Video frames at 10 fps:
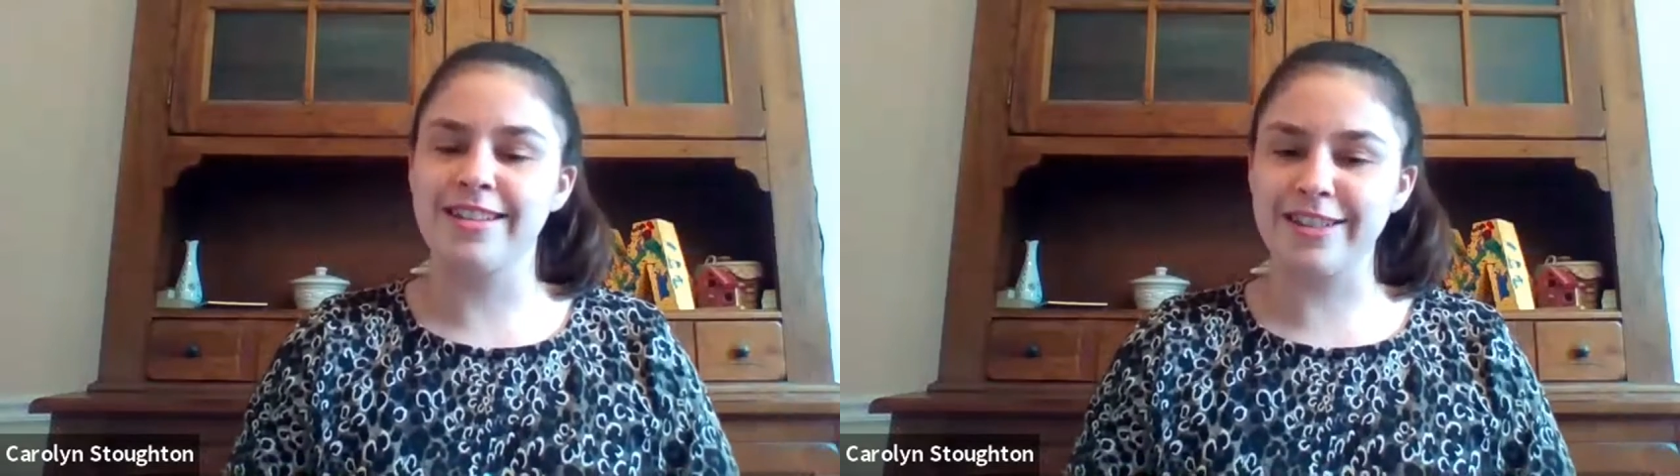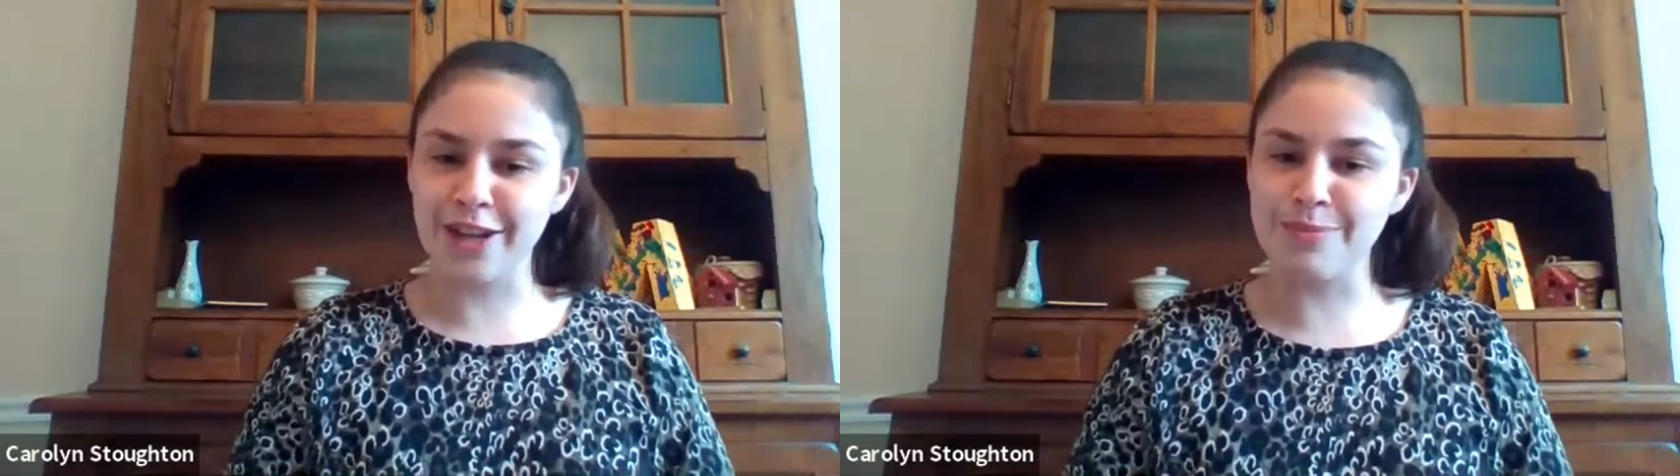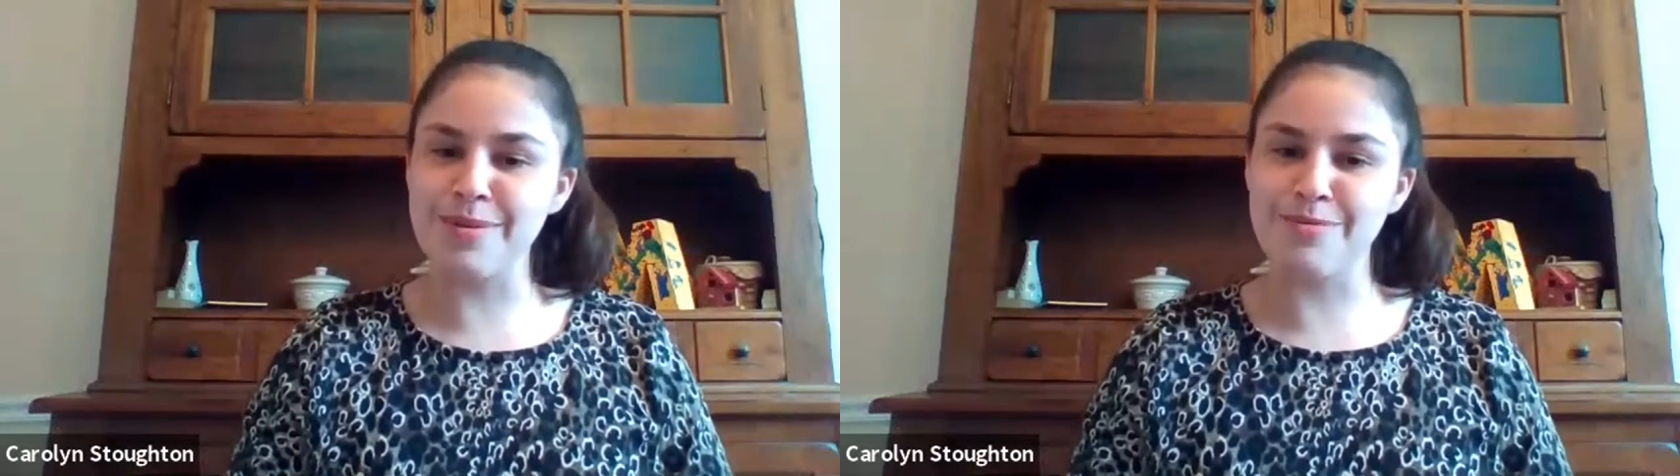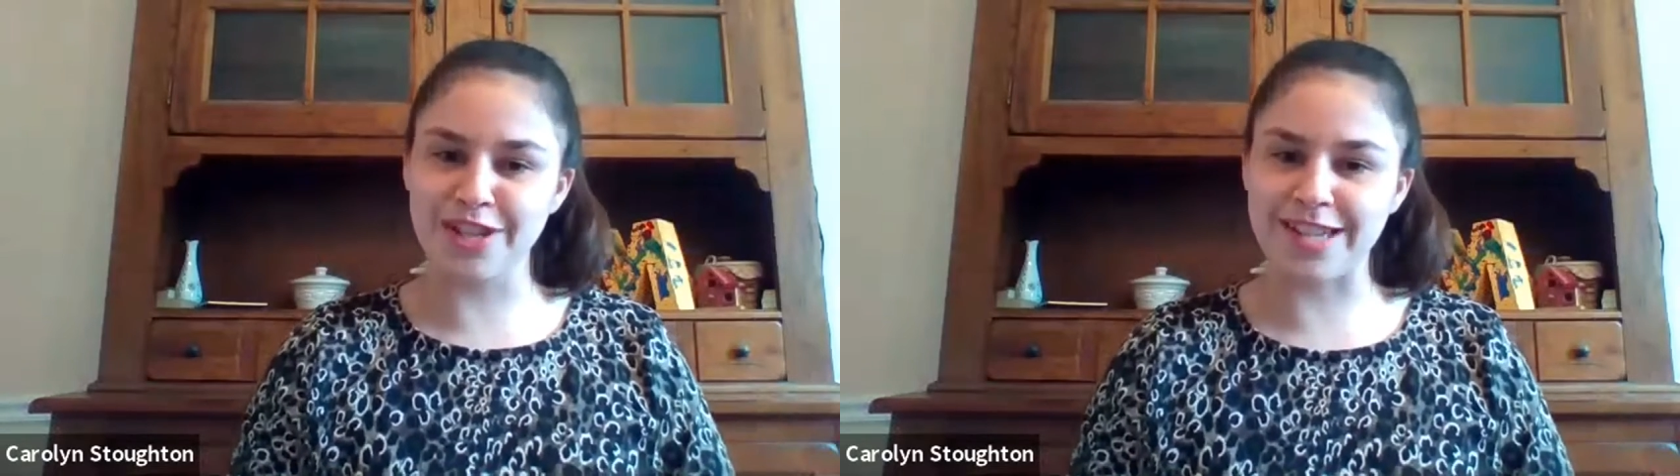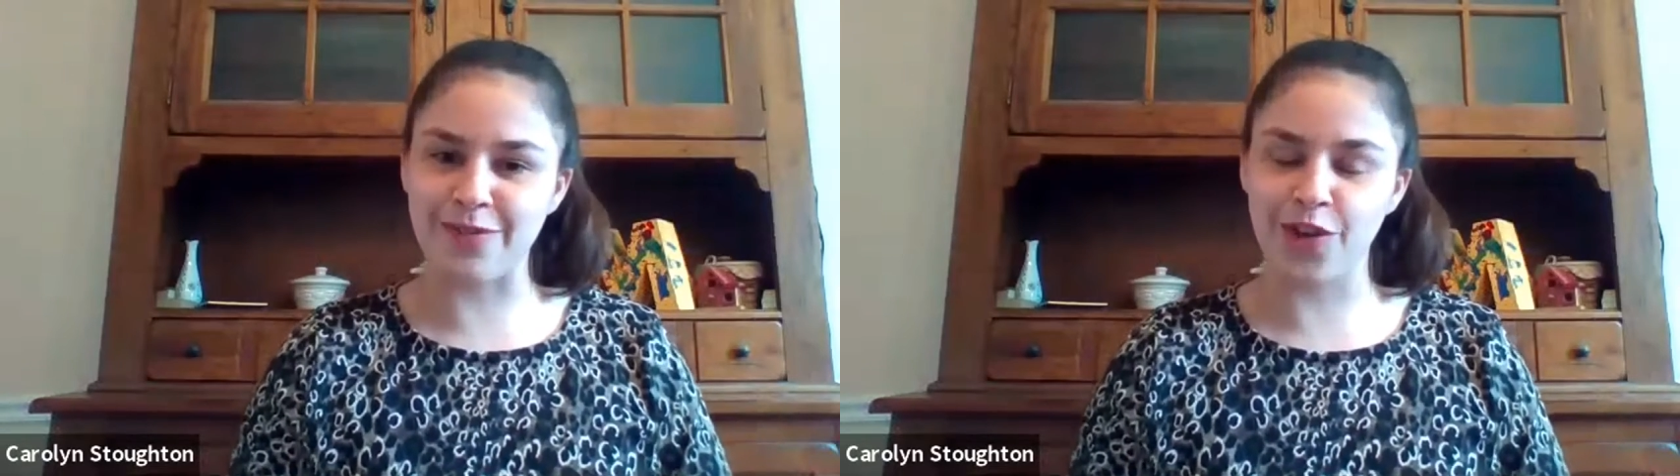is a little bit more
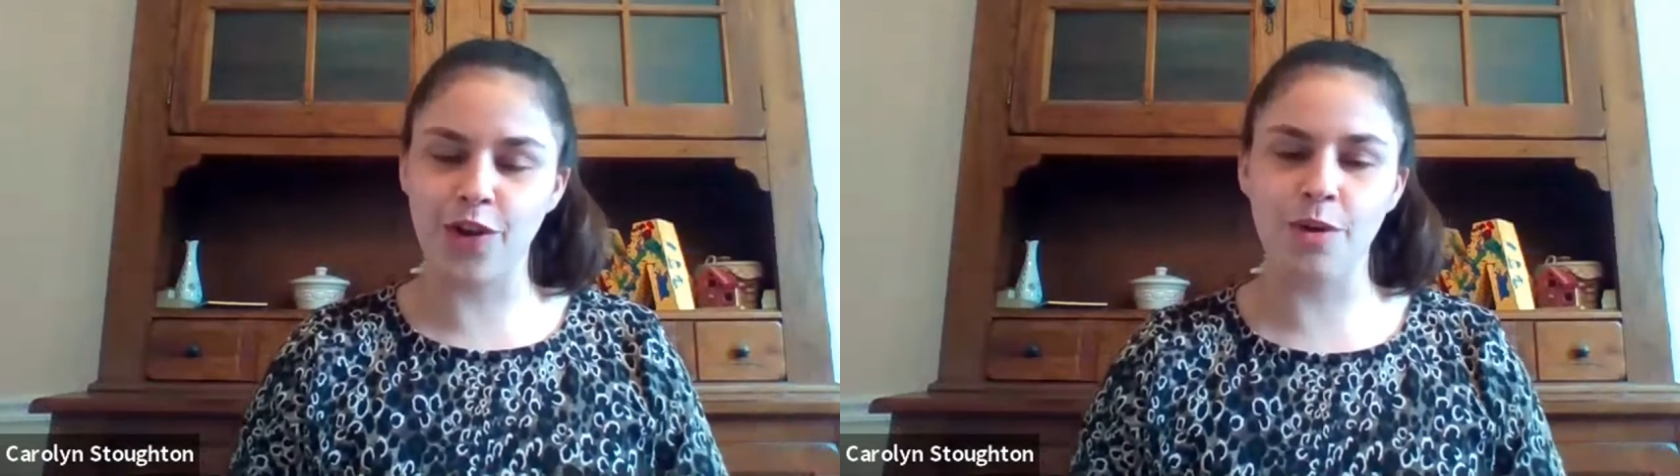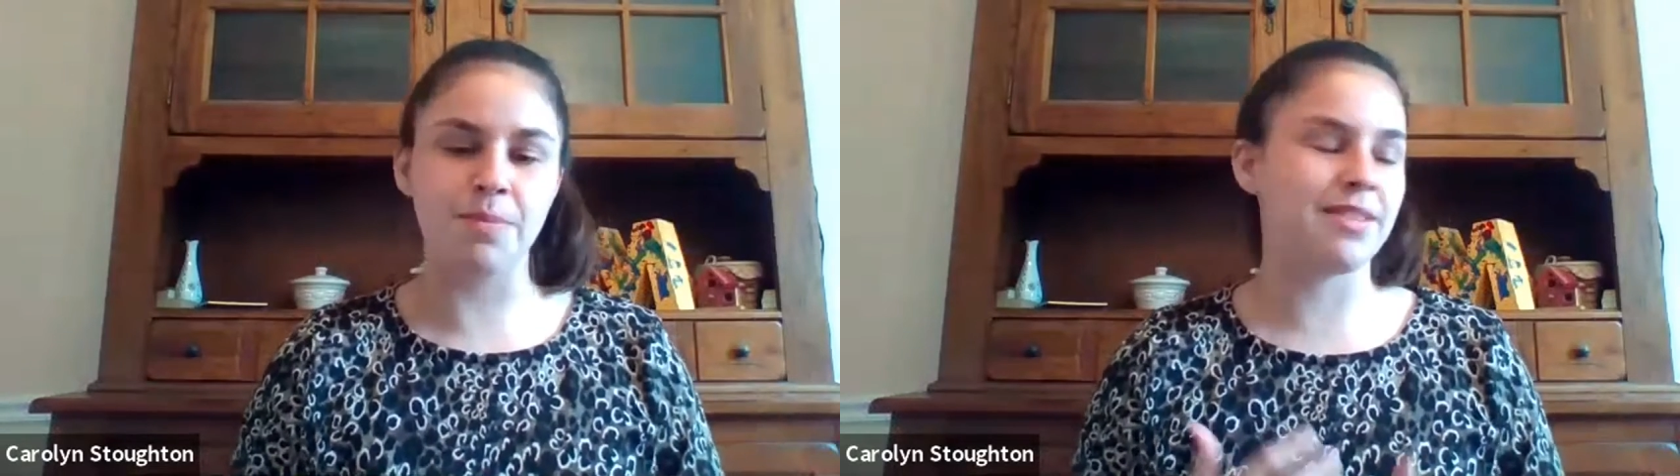difficult,